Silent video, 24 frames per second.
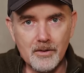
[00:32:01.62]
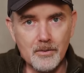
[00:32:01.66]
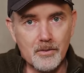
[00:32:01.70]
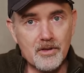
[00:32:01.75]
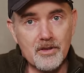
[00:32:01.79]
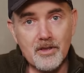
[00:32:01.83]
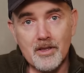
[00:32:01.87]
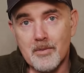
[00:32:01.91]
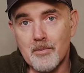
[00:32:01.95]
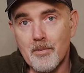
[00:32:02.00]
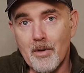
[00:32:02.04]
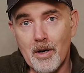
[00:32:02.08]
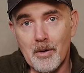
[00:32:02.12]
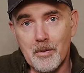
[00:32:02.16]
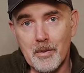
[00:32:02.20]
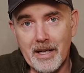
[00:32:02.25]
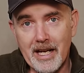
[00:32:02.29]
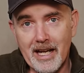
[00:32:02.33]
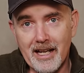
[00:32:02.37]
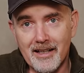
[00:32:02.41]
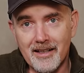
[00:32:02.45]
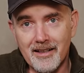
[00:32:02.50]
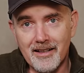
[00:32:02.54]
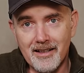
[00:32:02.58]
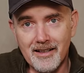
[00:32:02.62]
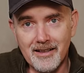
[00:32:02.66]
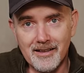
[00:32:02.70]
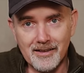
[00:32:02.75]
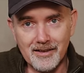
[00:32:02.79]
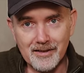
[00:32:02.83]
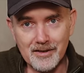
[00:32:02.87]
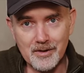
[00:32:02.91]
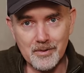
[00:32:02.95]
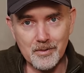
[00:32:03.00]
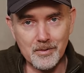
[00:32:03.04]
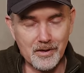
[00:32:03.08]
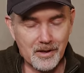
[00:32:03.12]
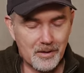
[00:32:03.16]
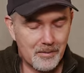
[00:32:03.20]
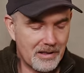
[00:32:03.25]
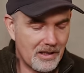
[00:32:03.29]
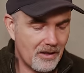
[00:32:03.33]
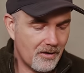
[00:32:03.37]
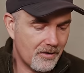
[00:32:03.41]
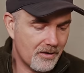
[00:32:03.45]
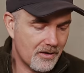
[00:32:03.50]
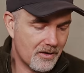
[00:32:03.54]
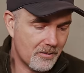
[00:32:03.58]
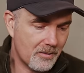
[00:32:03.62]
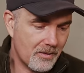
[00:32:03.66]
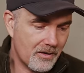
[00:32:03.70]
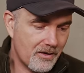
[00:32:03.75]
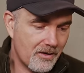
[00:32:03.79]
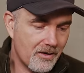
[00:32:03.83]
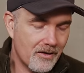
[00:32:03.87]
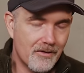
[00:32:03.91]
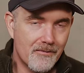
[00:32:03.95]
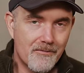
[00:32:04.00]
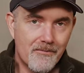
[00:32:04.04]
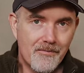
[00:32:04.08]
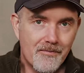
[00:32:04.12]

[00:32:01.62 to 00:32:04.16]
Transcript: It was just my reality, and I just want to be honest with you.